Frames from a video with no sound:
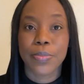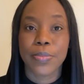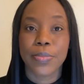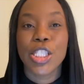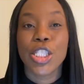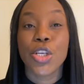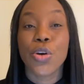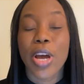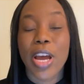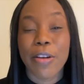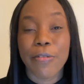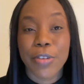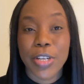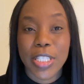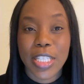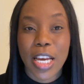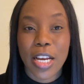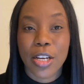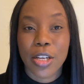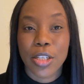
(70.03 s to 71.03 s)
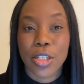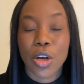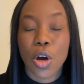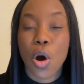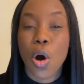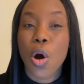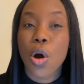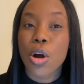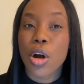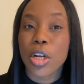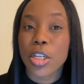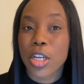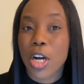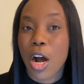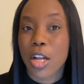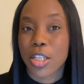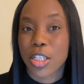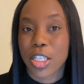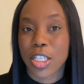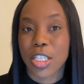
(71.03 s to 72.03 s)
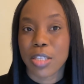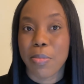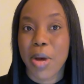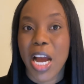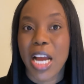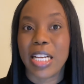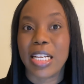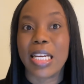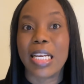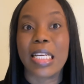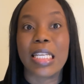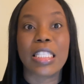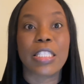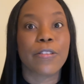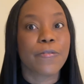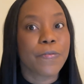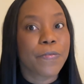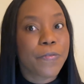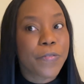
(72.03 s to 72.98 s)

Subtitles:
So every second, our unconscious mind is